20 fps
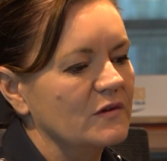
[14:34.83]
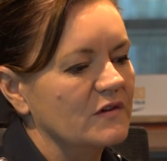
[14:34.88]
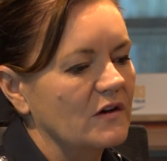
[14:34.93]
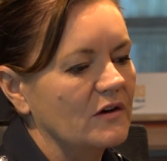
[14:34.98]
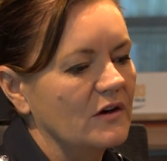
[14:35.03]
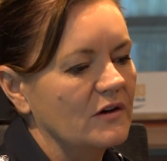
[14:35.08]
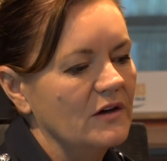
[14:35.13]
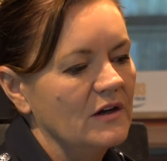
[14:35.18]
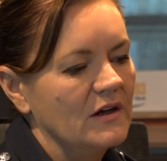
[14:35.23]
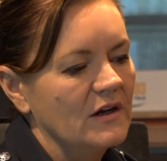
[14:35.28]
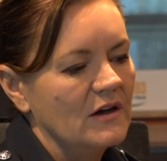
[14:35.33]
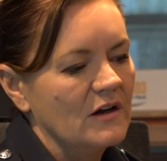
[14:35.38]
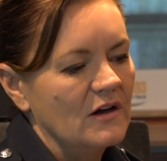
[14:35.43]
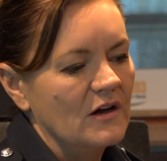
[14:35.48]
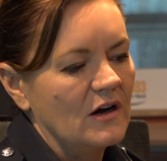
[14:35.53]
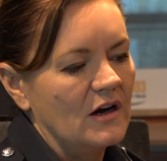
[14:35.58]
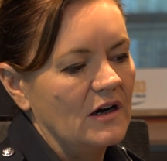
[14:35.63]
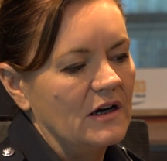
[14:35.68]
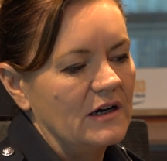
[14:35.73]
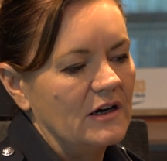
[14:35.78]
So
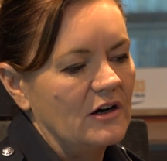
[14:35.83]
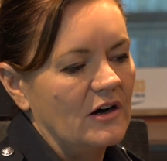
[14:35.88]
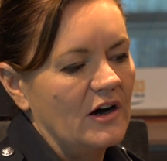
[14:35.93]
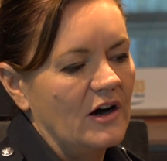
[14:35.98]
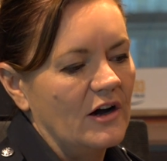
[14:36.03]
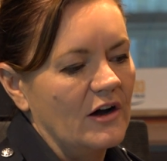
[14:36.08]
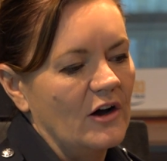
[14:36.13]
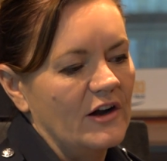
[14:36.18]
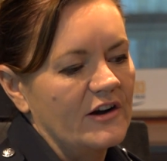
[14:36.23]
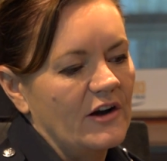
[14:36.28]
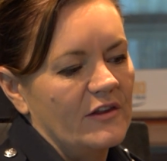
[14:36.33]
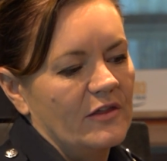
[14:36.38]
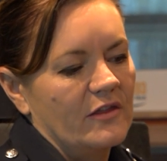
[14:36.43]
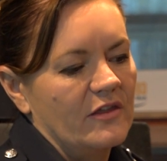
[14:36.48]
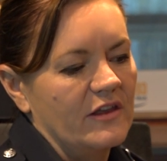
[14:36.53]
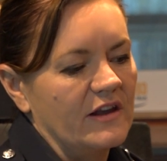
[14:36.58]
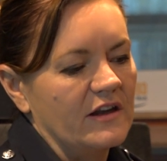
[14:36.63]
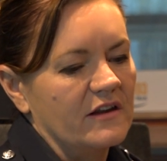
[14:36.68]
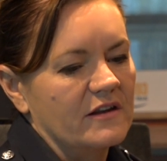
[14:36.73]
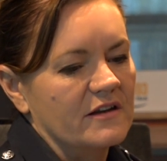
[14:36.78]
I don't
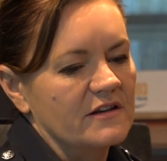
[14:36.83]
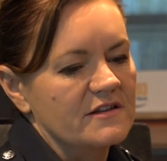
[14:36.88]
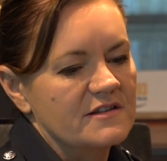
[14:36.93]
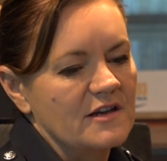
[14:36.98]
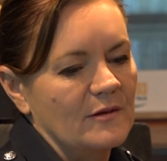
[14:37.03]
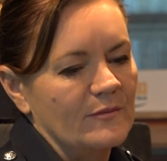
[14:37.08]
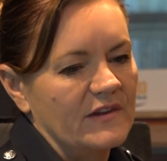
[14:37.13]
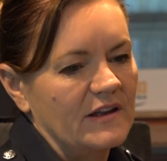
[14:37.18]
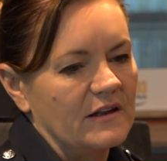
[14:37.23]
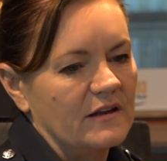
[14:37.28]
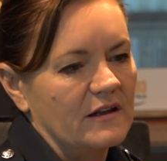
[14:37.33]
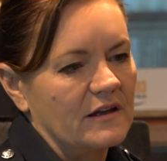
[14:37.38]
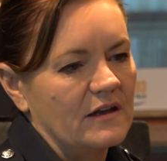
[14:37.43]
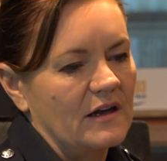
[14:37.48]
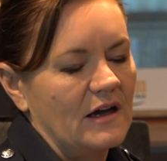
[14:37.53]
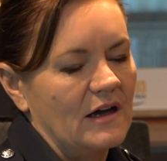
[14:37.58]
think it's something,